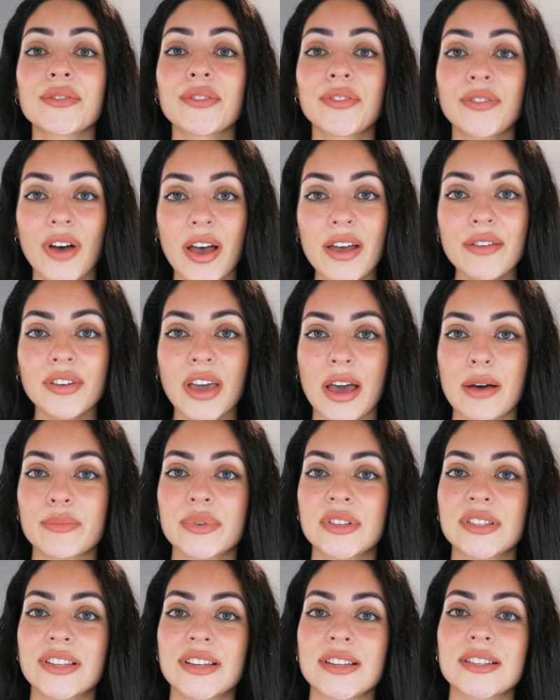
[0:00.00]
five
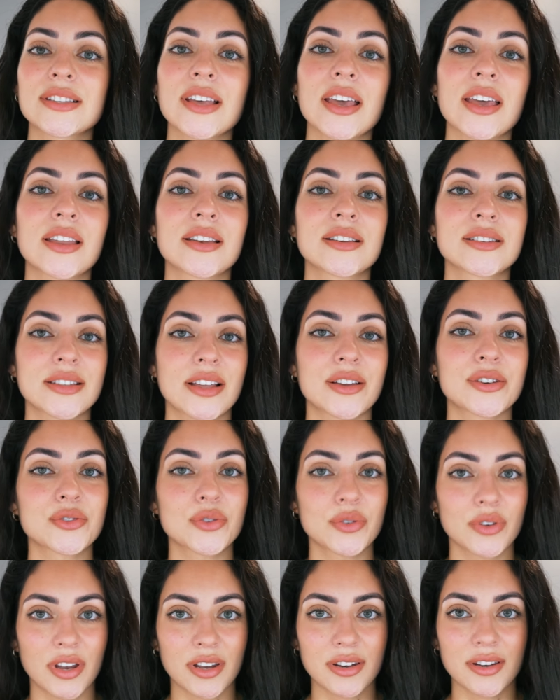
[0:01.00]
campuses in
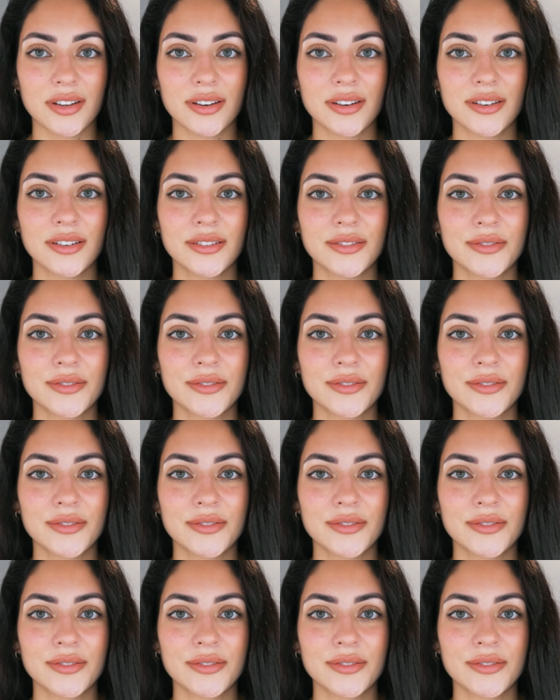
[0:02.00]
central London.